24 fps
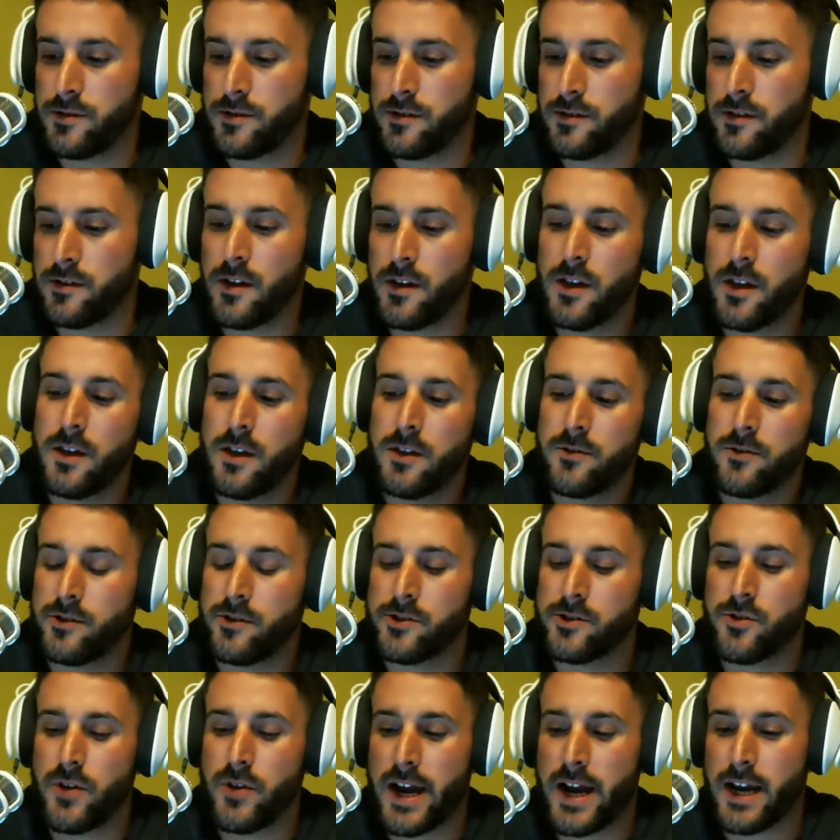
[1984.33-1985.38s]
to sort
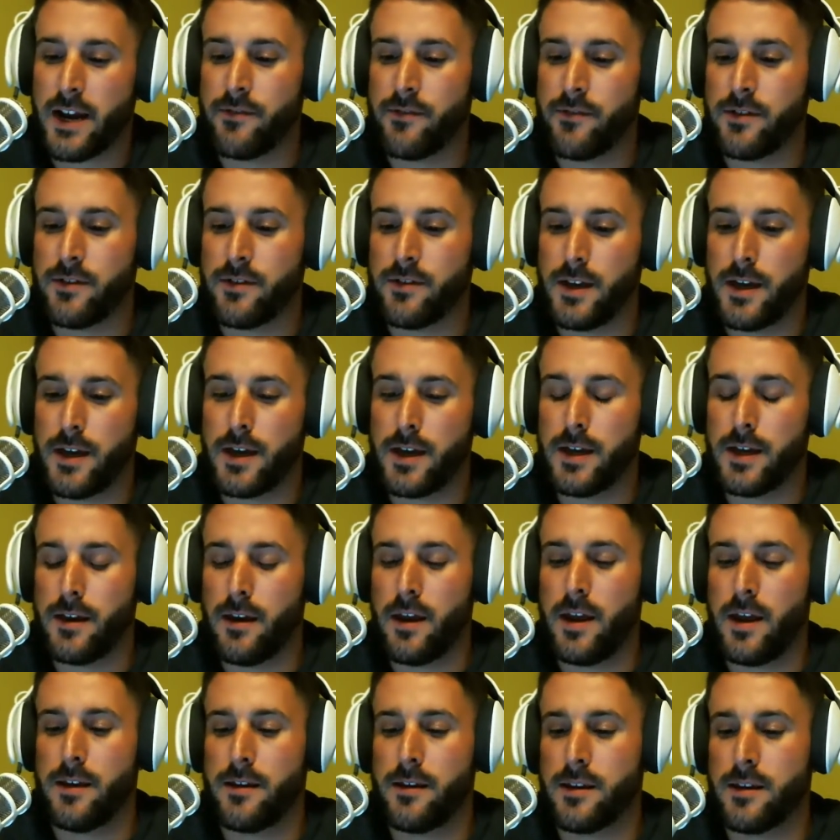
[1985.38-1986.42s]
of track everything
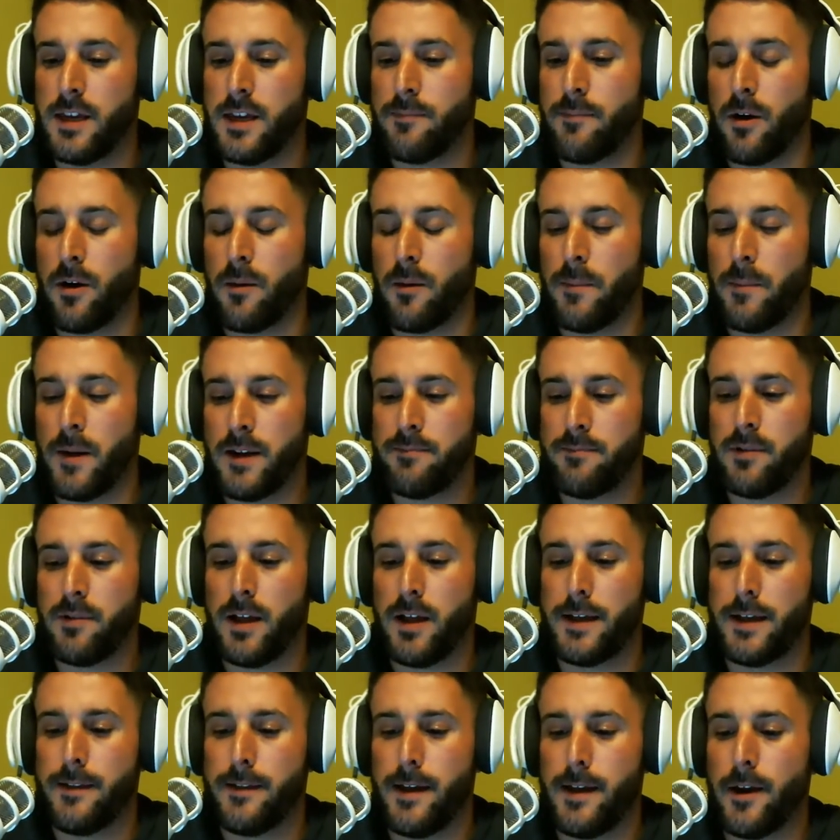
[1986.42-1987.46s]
and keep our
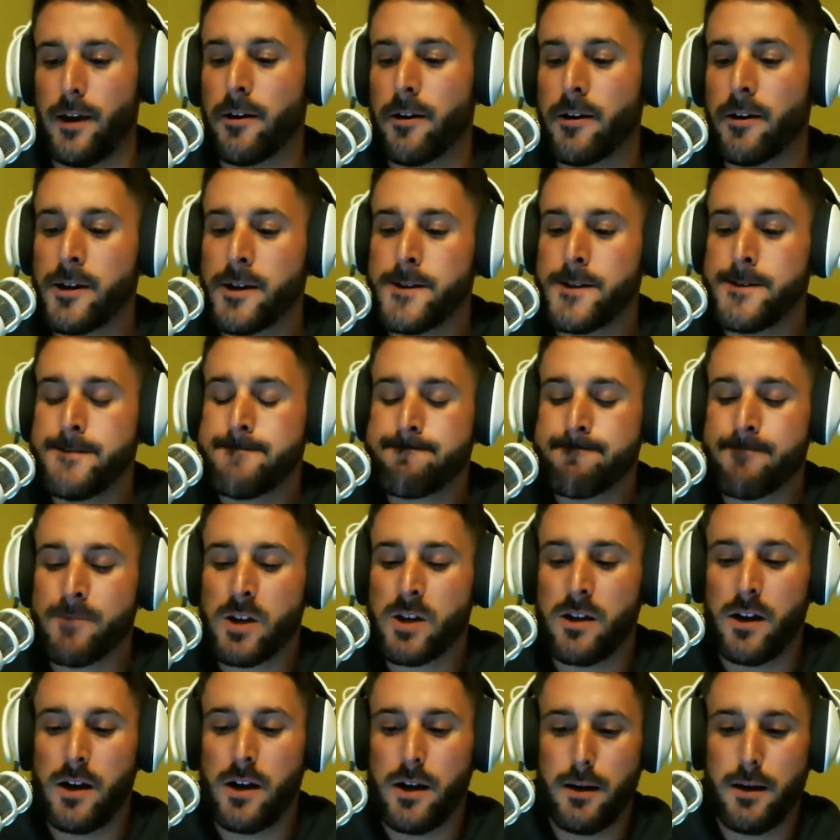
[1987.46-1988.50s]
pipeline there.
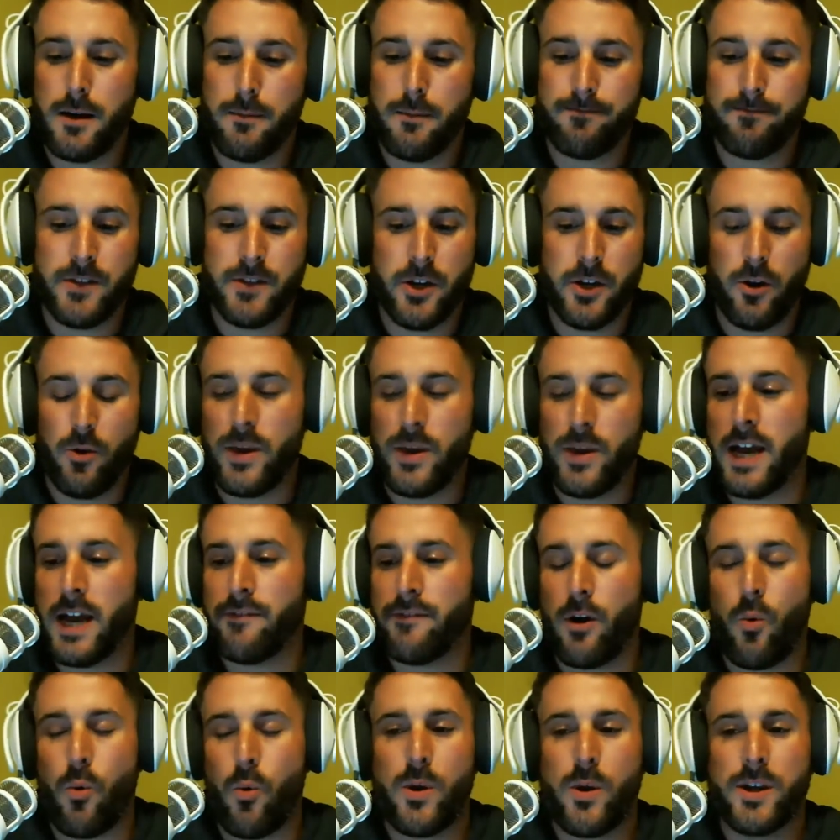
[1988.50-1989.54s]
You know, we
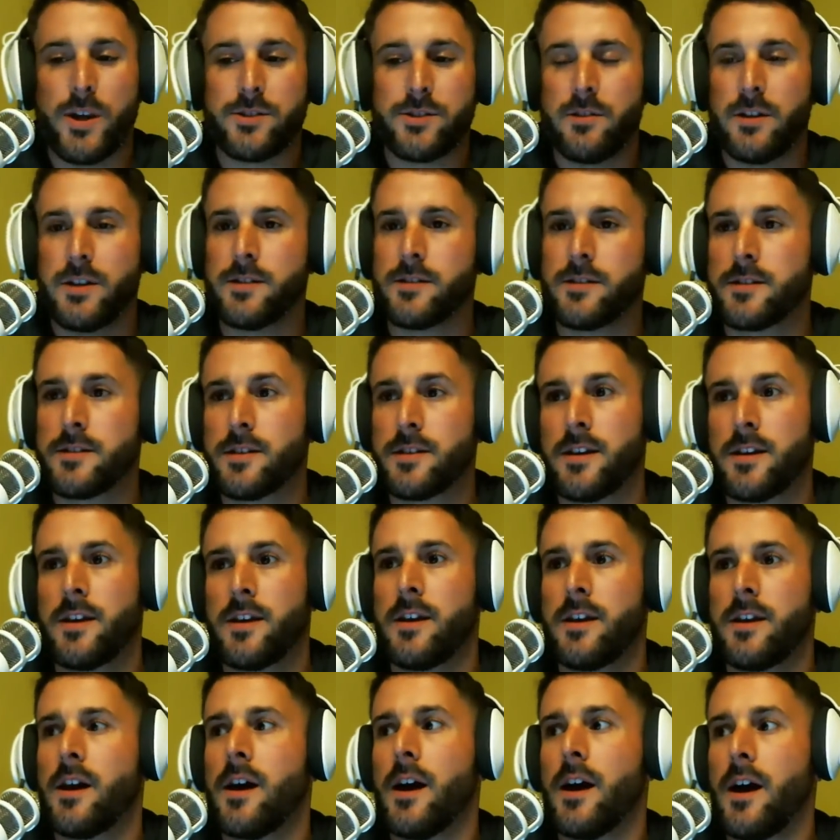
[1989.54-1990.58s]
have our wish list.
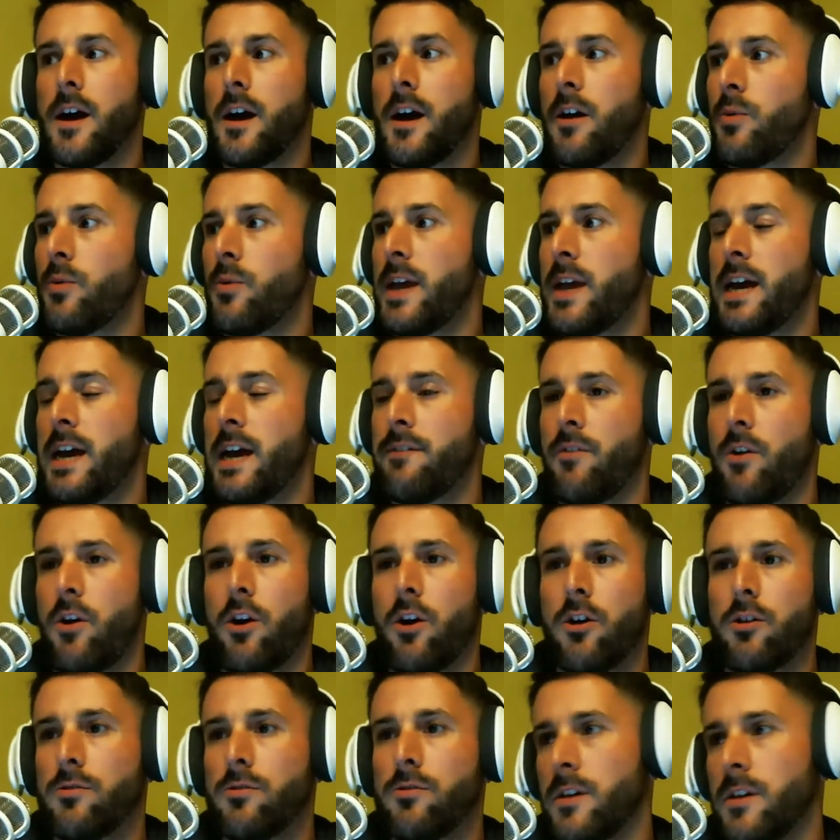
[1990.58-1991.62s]
We have
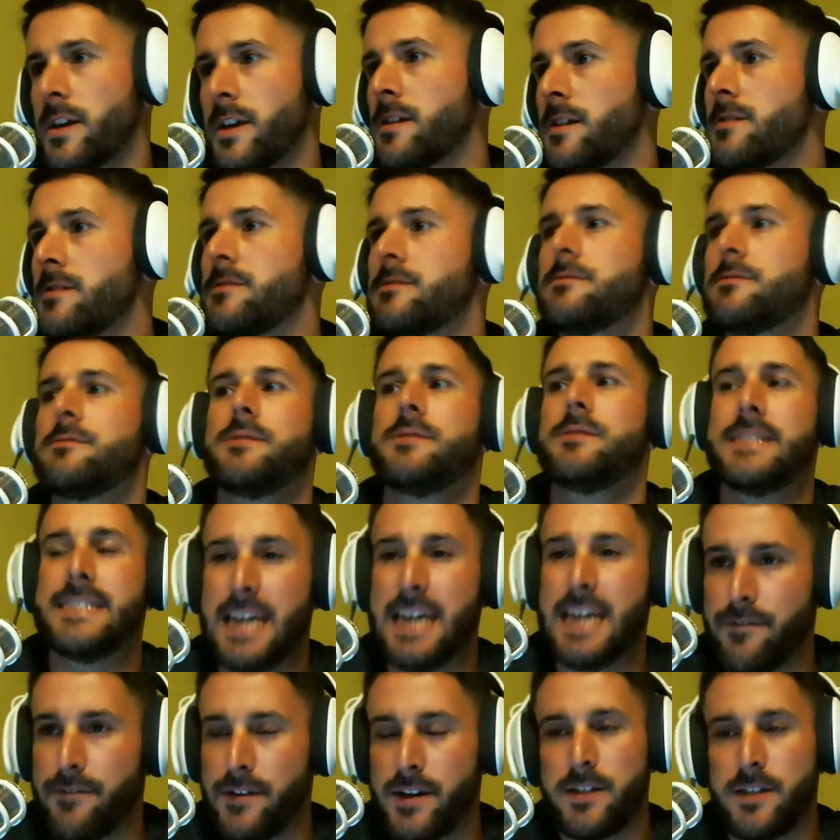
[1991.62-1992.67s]
our like
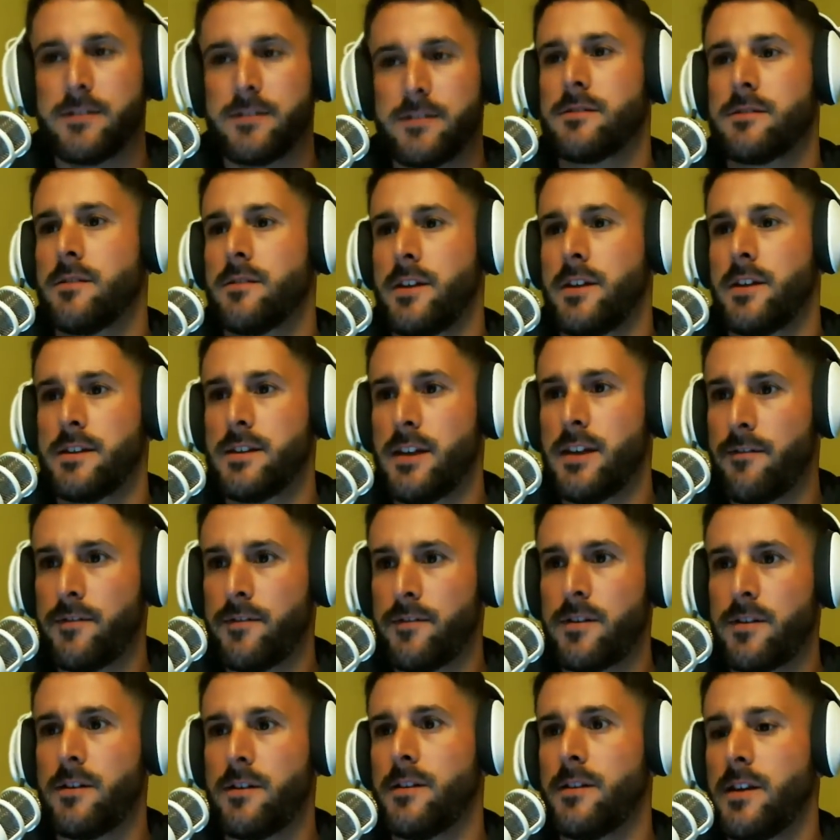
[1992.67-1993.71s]
definites, like
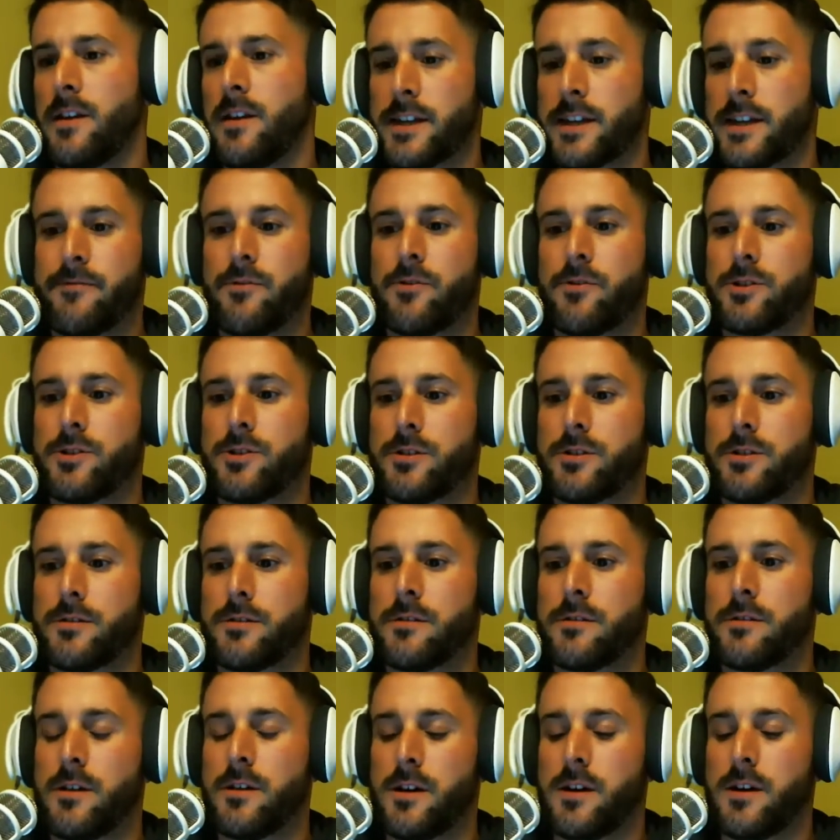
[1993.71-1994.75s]
definite in the next
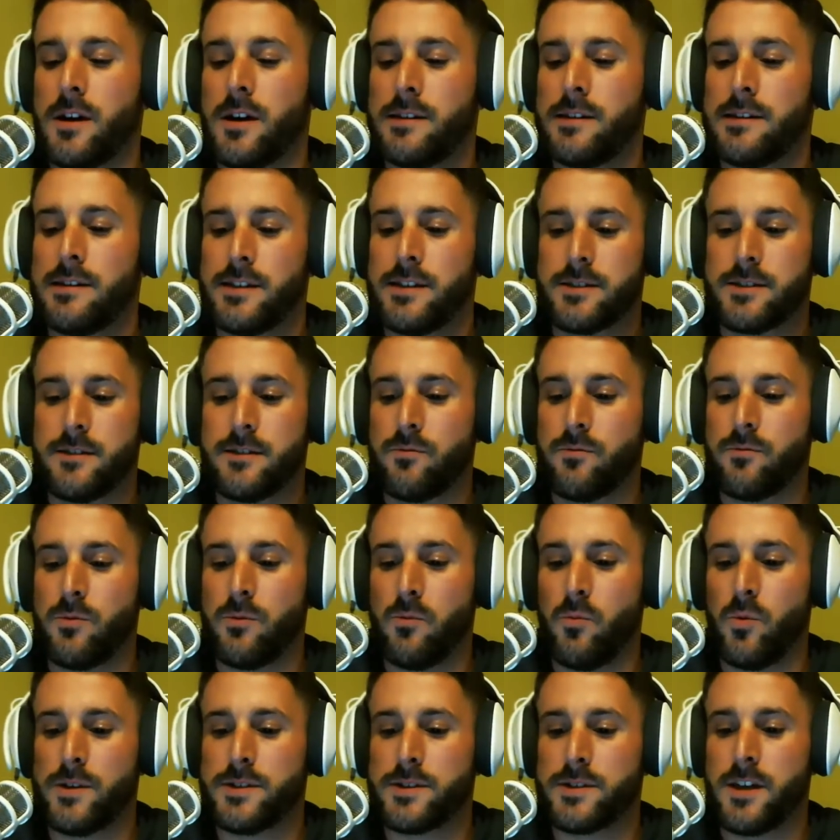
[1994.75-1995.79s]
version list of
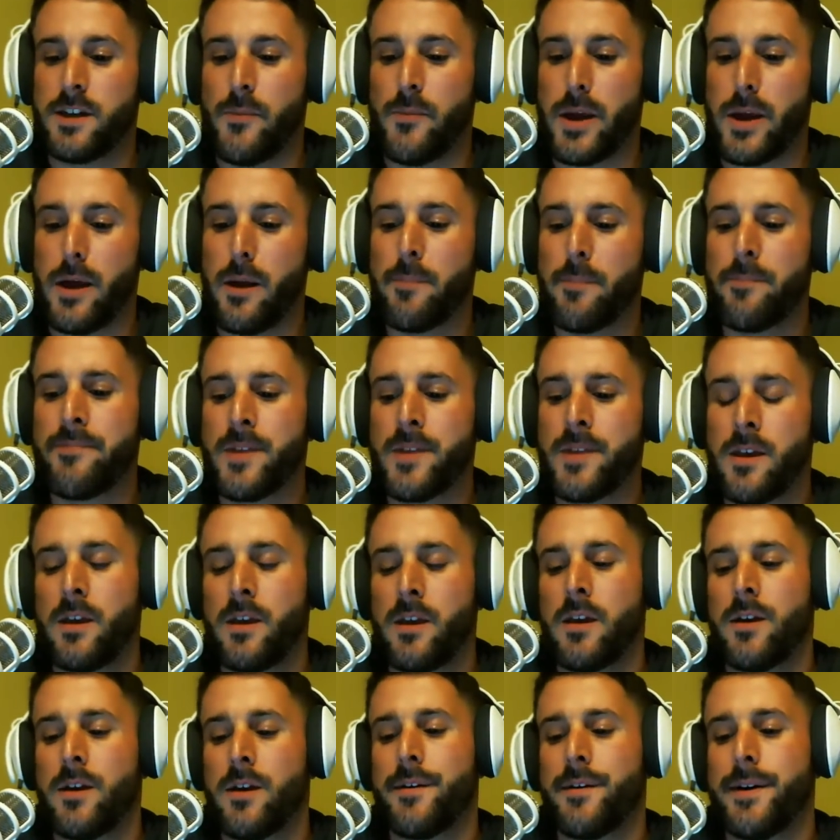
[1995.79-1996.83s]
what's coming up.
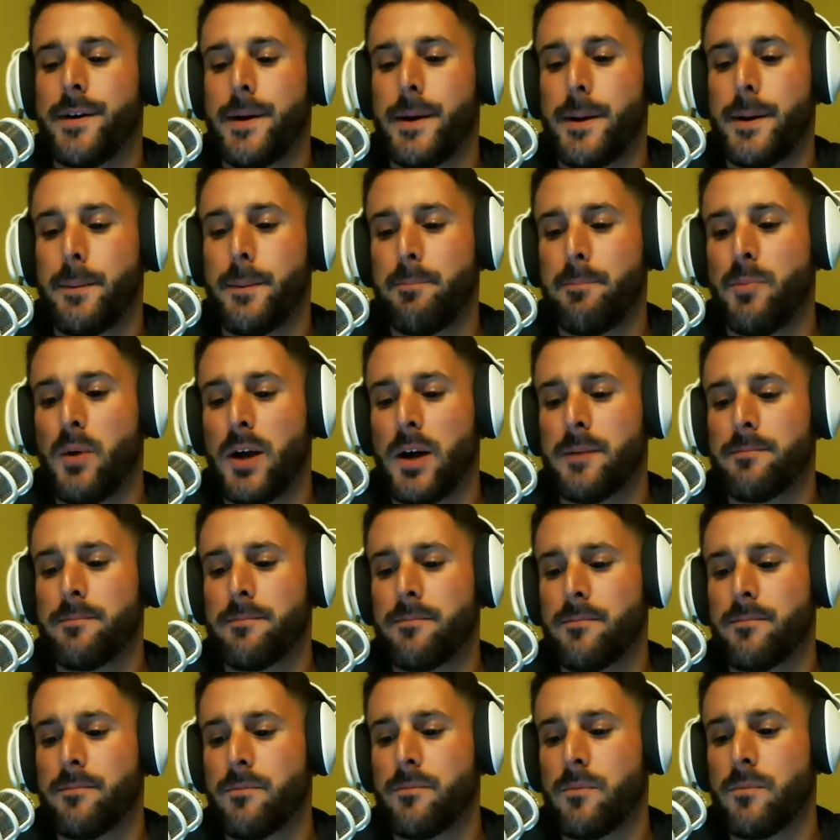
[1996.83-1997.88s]
But